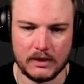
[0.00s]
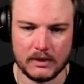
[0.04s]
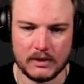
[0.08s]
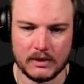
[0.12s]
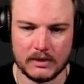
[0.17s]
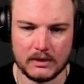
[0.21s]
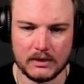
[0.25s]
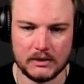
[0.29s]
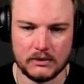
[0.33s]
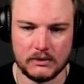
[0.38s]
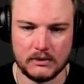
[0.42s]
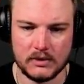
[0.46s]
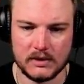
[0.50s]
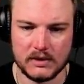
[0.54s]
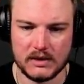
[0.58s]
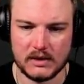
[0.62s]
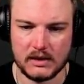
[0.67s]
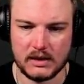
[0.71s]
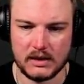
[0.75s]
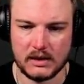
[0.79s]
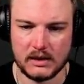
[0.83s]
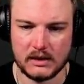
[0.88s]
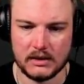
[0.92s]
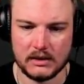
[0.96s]
to the
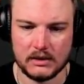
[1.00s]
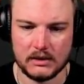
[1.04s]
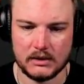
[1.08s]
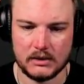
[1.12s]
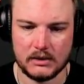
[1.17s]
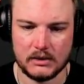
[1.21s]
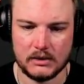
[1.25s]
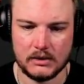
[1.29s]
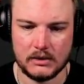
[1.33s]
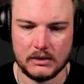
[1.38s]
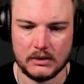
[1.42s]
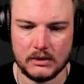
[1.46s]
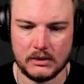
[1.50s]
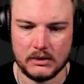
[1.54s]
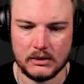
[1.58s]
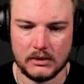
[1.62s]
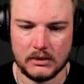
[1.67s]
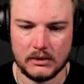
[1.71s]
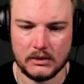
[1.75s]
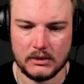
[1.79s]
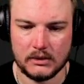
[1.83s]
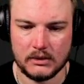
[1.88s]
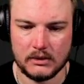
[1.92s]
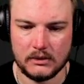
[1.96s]
side.
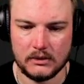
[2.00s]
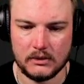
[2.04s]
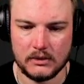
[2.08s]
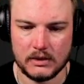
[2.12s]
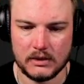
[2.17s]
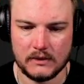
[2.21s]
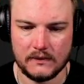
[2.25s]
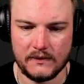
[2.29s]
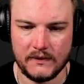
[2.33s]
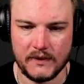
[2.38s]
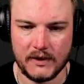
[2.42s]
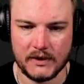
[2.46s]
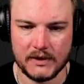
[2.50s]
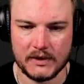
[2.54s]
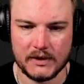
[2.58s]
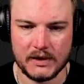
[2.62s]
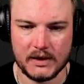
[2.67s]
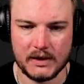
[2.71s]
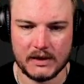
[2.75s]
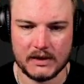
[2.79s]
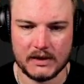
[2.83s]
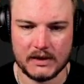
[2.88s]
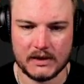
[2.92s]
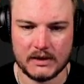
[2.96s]
The fun tests.